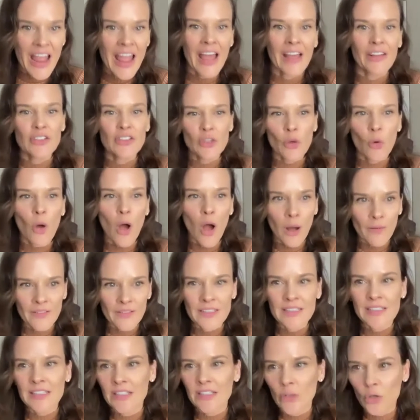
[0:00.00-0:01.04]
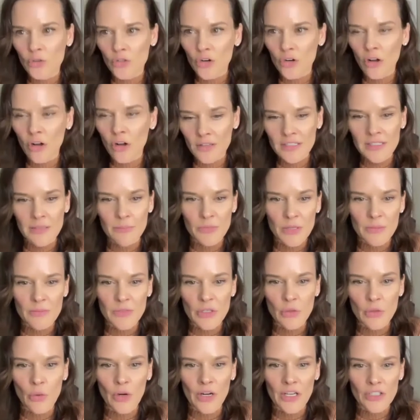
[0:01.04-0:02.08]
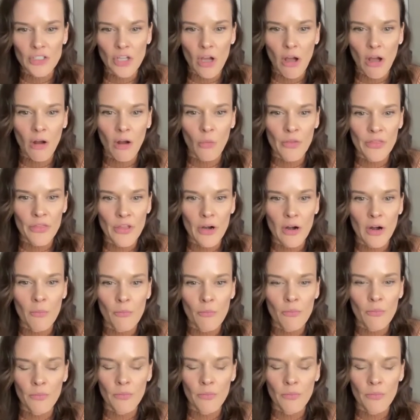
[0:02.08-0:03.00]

And so obviously those are all symptoms you want to talk with their,